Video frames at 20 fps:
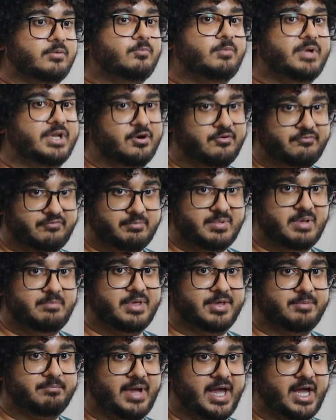we know from the
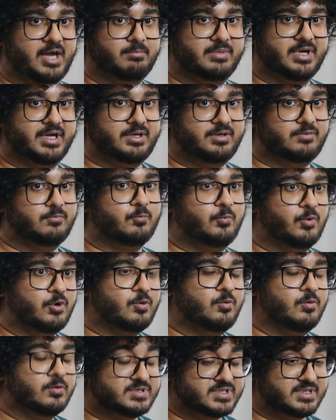Big Bang, but what
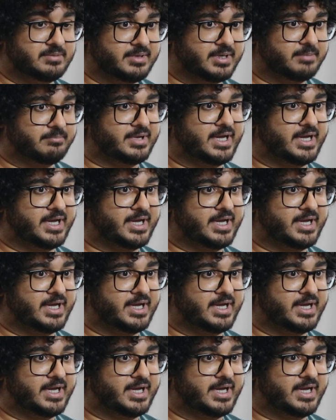caused the Big